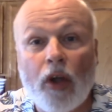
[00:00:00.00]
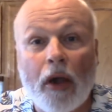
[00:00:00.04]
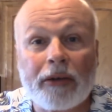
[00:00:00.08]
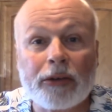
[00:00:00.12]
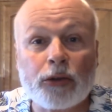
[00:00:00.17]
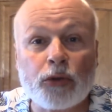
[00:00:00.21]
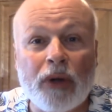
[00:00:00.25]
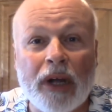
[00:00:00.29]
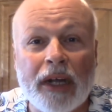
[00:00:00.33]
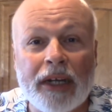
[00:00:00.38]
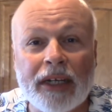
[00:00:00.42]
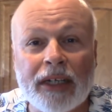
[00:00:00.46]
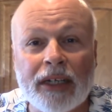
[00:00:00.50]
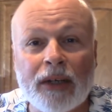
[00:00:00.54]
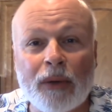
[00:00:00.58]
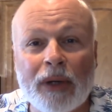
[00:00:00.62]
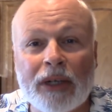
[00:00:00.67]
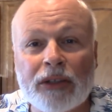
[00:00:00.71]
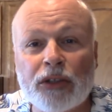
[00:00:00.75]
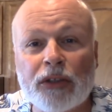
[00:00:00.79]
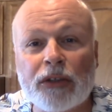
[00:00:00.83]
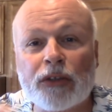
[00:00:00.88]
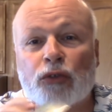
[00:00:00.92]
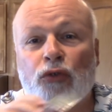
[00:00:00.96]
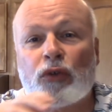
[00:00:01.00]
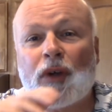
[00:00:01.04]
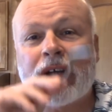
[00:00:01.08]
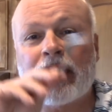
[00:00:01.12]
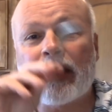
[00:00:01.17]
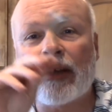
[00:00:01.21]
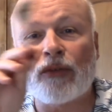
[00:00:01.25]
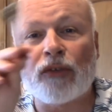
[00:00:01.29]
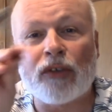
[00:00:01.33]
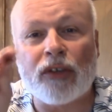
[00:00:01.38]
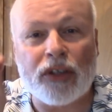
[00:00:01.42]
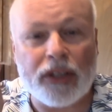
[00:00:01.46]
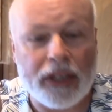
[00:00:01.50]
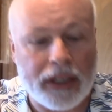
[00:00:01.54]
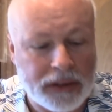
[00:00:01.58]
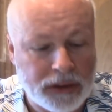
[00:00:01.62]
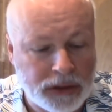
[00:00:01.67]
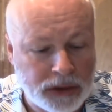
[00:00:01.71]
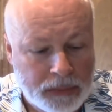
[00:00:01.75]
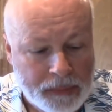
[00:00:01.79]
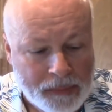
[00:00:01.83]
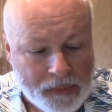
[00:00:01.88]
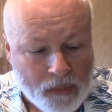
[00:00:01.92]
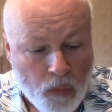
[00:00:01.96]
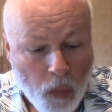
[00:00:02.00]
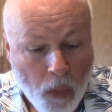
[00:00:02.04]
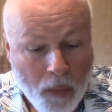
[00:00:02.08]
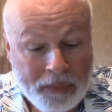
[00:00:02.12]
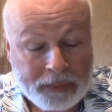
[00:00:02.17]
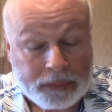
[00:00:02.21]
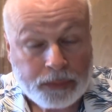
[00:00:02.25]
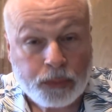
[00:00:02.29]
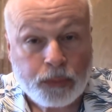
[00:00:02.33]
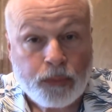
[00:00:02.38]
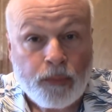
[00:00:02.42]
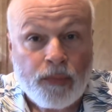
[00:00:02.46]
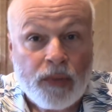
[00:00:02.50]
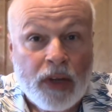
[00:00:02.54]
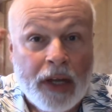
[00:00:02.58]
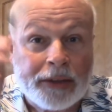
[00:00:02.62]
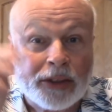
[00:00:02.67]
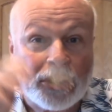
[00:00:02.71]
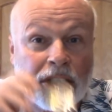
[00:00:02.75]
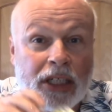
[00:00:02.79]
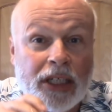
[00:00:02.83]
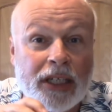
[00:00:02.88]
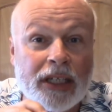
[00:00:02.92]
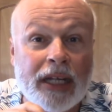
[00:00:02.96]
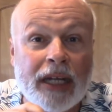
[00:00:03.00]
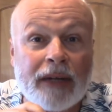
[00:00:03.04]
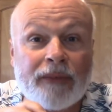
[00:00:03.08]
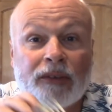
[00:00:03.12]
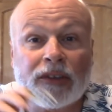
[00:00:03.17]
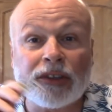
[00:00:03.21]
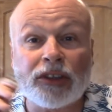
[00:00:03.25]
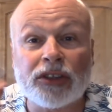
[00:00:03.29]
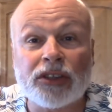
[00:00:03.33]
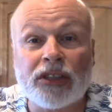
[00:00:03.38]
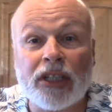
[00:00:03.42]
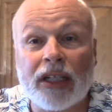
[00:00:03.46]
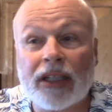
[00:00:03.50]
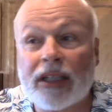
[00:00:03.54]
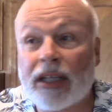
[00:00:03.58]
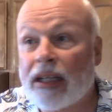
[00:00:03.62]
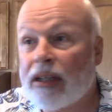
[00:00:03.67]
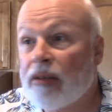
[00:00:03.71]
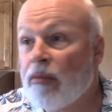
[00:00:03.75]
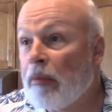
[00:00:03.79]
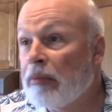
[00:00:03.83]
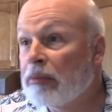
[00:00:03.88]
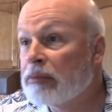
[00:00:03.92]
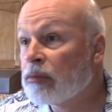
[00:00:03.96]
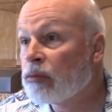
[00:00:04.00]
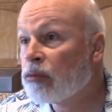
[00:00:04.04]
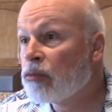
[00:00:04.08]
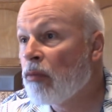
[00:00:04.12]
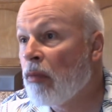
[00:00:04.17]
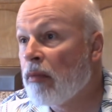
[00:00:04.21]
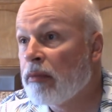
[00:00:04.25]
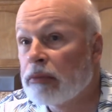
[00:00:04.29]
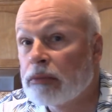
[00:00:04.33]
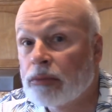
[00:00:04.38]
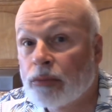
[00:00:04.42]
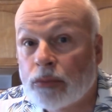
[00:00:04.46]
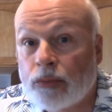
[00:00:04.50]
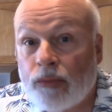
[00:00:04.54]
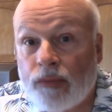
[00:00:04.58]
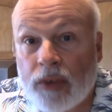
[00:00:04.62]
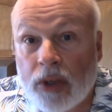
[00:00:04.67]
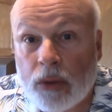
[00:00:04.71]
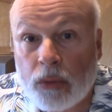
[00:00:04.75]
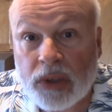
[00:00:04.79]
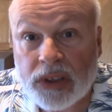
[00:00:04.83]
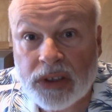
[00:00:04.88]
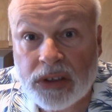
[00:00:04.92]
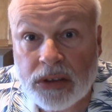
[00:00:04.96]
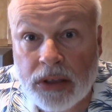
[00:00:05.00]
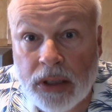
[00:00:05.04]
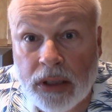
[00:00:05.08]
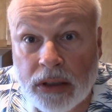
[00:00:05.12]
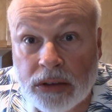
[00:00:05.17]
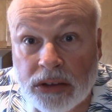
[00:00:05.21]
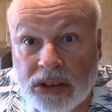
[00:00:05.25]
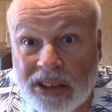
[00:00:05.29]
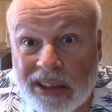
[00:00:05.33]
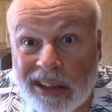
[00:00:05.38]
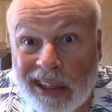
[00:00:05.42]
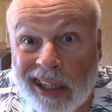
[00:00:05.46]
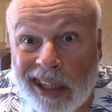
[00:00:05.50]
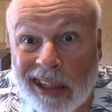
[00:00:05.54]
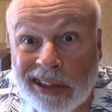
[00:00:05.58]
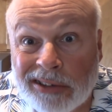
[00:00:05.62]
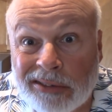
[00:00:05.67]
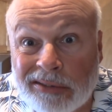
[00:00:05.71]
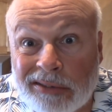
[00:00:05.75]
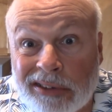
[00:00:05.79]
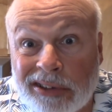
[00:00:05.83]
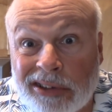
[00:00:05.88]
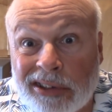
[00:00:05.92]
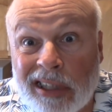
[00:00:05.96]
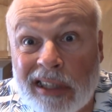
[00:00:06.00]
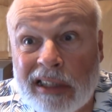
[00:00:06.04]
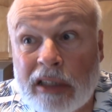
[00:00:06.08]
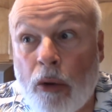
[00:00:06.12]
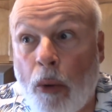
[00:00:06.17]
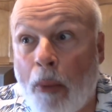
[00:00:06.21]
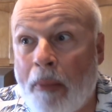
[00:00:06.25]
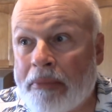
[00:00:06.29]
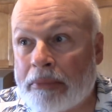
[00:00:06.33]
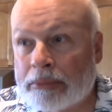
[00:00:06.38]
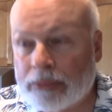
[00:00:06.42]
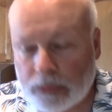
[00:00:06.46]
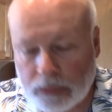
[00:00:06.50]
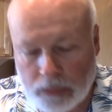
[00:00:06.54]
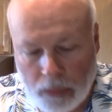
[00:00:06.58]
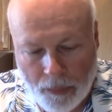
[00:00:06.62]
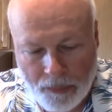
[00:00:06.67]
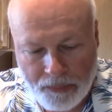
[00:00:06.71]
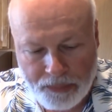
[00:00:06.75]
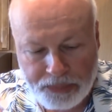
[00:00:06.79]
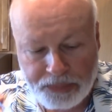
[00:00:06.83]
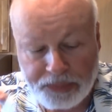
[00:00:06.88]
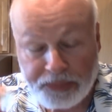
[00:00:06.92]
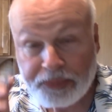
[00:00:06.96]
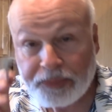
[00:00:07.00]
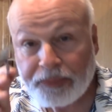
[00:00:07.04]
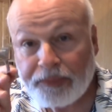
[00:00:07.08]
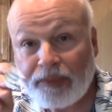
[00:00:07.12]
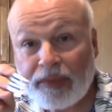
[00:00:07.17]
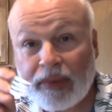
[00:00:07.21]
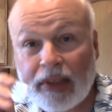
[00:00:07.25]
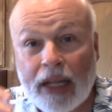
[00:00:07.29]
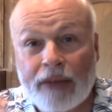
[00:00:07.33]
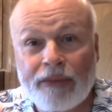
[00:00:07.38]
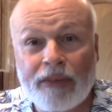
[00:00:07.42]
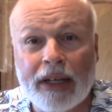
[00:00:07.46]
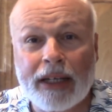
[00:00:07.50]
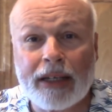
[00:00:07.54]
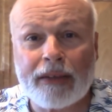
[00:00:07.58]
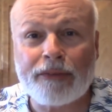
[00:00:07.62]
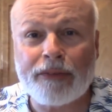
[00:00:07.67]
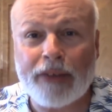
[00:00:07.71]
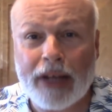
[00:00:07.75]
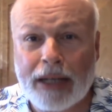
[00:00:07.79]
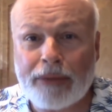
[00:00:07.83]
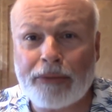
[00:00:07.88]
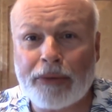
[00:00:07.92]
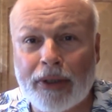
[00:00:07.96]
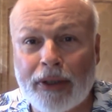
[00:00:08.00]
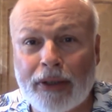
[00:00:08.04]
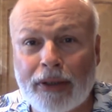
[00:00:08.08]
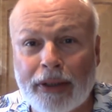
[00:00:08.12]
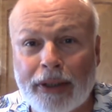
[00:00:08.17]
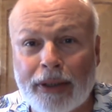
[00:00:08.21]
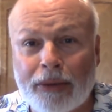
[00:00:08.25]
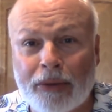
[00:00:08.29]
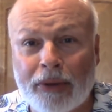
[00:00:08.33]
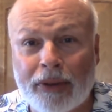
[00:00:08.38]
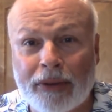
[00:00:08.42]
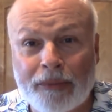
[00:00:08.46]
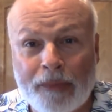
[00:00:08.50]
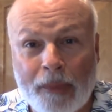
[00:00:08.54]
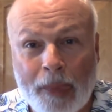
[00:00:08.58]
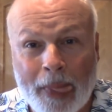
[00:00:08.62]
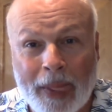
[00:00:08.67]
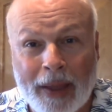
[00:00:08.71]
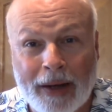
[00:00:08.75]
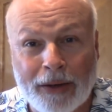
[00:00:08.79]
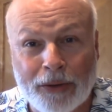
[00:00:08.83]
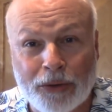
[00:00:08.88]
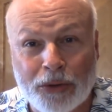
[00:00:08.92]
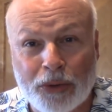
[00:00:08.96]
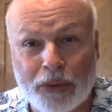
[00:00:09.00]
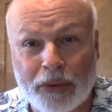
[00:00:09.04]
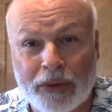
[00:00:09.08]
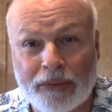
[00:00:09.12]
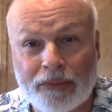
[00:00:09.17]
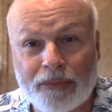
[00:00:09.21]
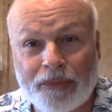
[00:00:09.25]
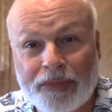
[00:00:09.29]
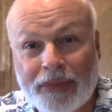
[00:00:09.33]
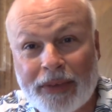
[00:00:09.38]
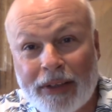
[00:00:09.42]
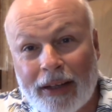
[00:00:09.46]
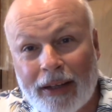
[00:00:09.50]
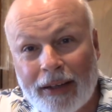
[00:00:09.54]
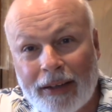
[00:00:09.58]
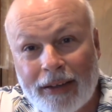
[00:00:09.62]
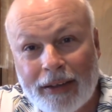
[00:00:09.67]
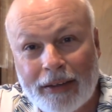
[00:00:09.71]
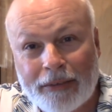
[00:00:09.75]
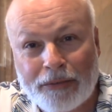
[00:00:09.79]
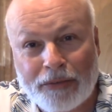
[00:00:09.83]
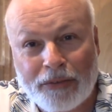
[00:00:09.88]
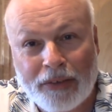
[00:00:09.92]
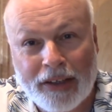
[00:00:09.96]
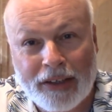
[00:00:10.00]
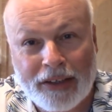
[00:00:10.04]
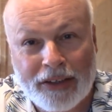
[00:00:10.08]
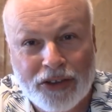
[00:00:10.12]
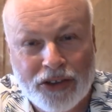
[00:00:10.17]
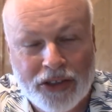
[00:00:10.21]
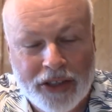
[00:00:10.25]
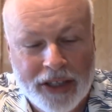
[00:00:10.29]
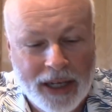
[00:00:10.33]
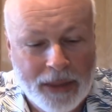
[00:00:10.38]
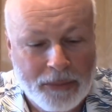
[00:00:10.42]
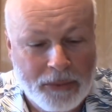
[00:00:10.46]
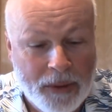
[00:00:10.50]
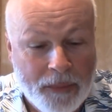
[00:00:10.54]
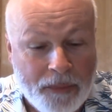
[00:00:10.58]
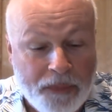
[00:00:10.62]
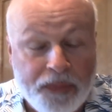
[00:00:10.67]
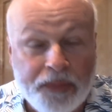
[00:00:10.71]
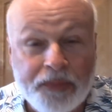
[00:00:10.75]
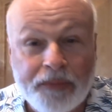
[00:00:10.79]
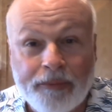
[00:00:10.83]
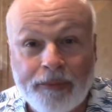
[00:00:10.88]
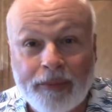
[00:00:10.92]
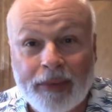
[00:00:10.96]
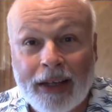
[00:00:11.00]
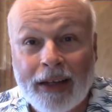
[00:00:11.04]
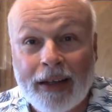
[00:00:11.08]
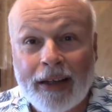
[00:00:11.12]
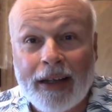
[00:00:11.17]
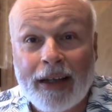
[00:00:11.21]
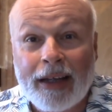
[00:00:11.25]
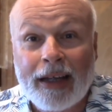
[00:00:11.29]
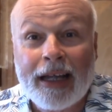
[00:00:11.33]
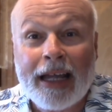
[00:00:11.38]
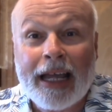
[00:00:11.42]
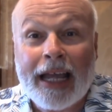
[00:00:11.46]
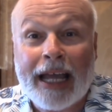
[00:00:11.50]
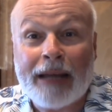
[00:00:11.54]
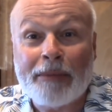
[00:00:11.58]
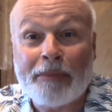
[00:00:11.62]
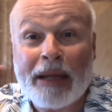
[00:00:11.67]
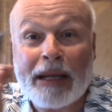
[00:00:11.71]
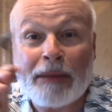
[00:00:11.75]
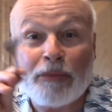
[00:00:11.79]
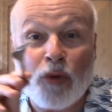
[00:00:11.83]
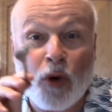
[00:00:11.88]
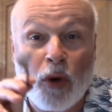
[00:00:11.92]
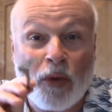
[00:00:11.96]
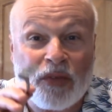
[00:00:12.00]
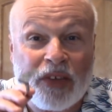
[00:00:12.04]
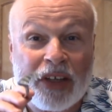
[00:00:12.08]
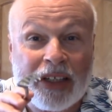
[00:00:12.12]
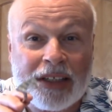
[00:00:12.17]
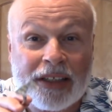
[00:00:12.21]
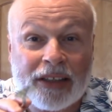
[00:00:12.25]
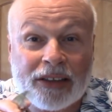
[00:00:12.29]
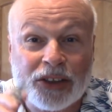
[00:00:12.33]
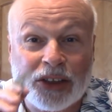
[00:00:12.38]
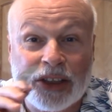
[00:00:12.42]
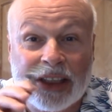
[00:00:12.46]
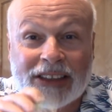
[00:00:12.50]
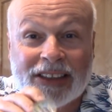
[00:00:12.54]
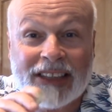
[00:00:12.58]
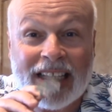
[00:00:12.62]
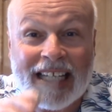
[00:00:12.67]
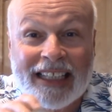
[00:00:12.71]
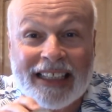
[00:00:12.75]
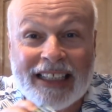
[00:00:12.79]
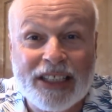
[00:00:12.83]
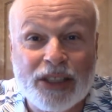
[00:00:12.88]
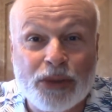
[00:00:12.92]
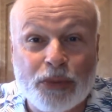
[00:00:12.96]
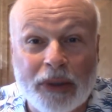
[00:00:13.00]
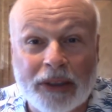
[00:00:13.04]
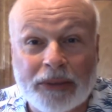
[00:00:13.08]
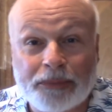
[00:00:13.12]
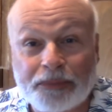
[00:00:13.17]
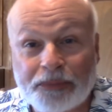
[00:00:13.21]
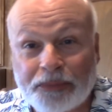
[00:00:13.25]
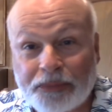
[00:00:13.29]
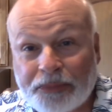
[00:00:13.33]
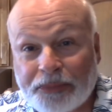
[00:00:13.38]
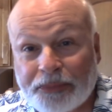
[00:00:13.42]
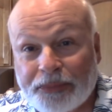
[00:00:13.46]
Try it. Go out there and try different things. Chicken egg versus duck egg. What's next? An ostrich egg? If I can find one, I'll eat one, and I'll do it in front of this camera and make more videos just like this one.